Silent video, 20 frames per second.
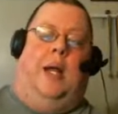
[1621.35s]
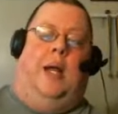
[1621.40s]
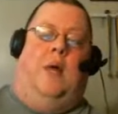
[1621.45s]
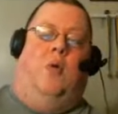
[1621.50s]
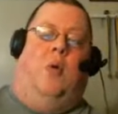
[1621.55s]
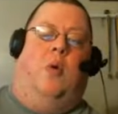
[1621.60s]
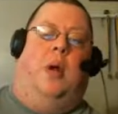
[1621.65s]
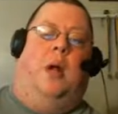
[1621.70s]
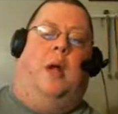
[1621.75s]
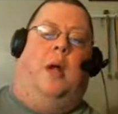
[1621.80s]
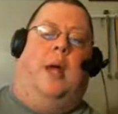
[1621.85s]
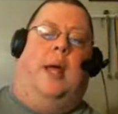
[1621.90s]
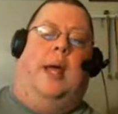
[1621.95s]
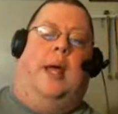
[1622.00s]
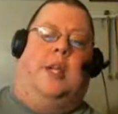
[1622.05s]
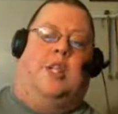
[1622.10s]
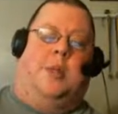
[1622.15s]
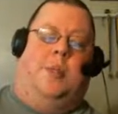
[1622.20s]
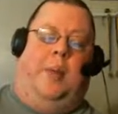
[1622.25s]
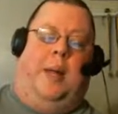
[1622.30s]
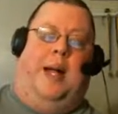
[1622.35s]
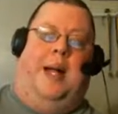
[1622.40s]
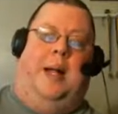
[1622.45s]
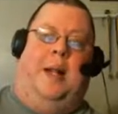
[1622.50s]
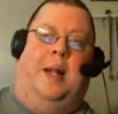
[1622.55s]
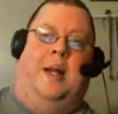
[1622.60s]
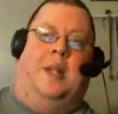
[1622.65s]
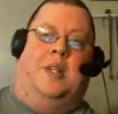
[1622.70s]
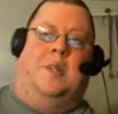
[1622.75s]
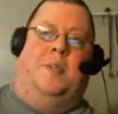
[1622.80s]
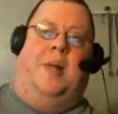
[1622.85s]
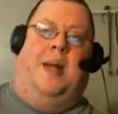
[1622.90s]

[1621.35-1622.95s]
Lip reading: want to explain this